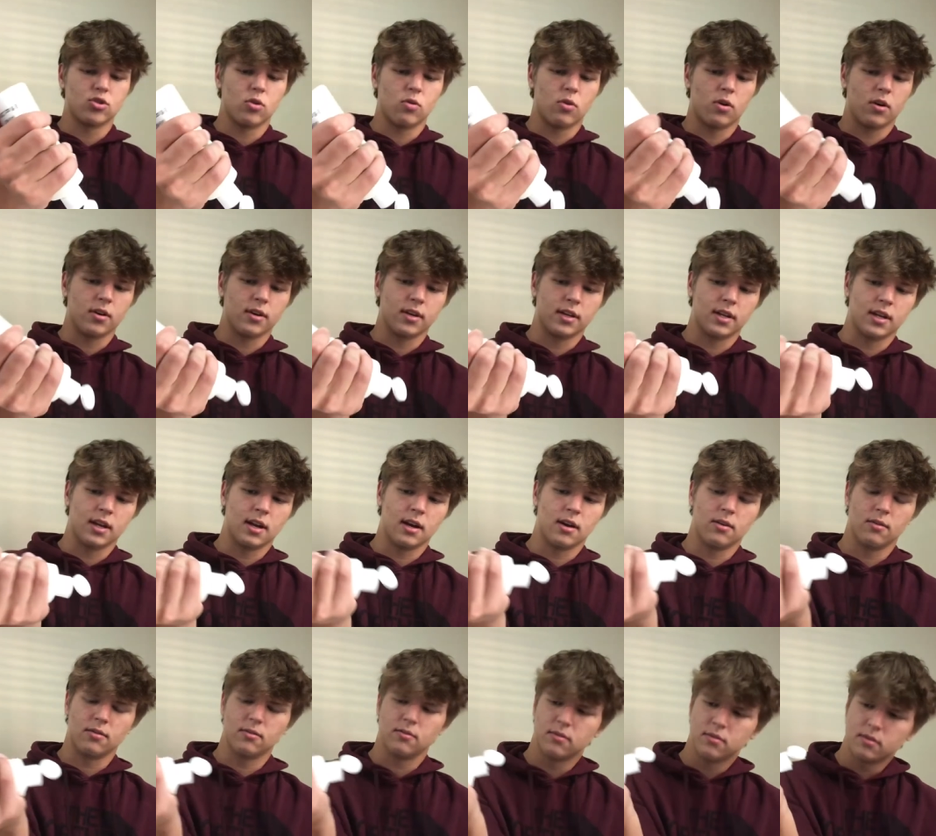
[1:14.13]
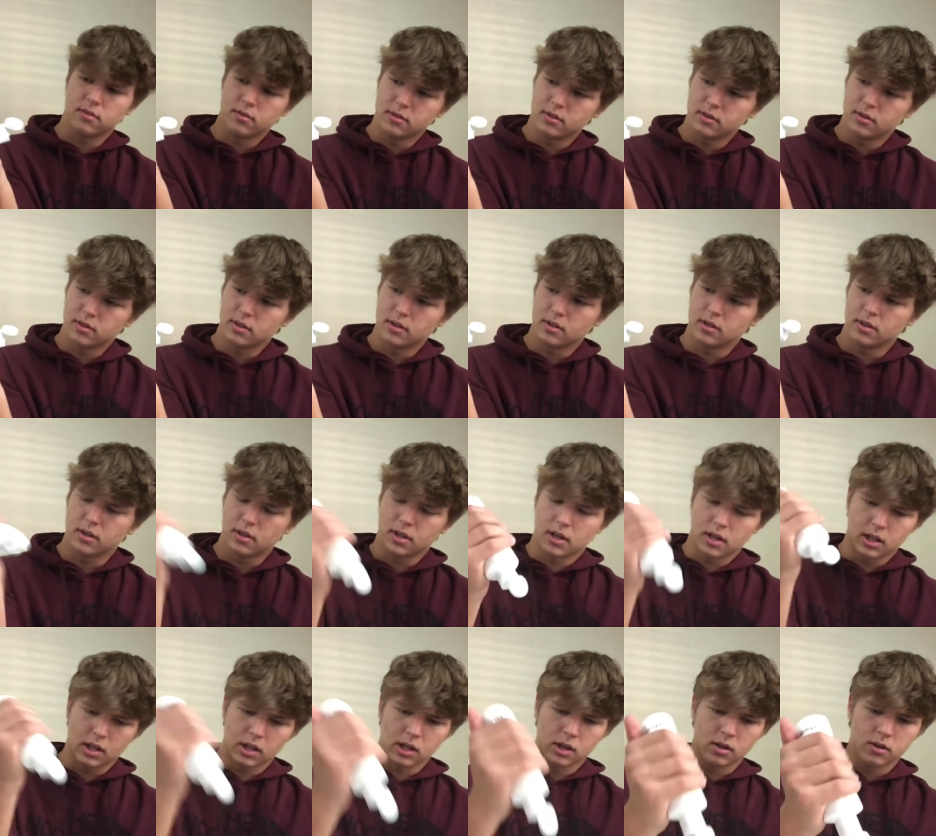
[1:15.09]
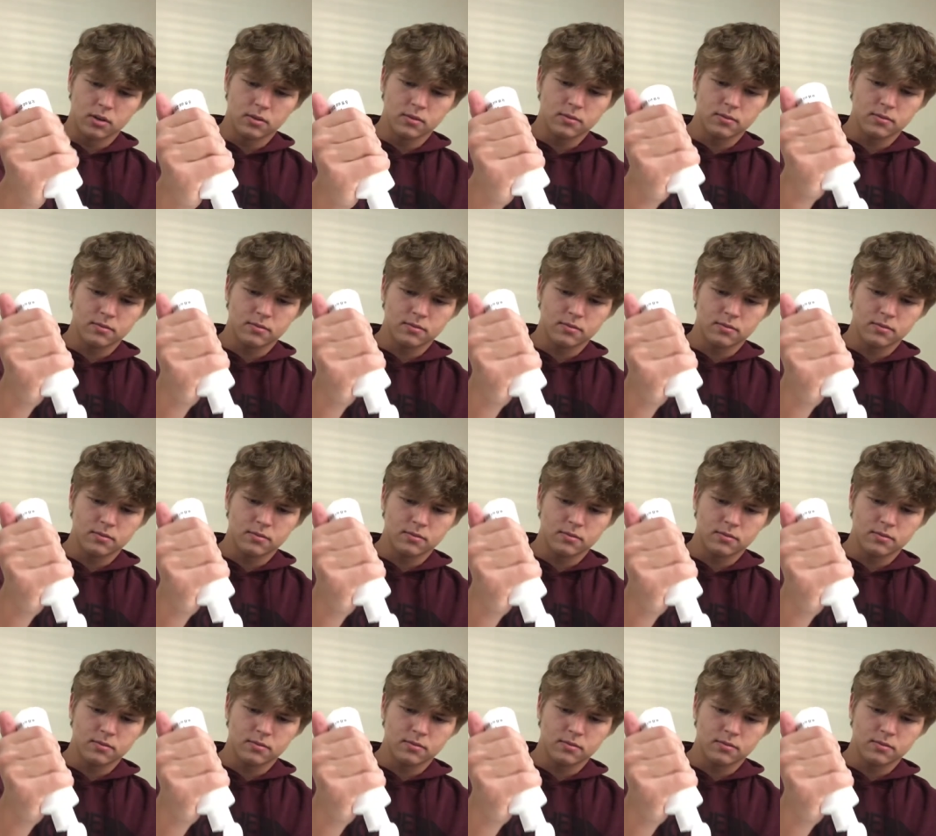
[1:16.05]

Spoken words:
hard to get out. Hello?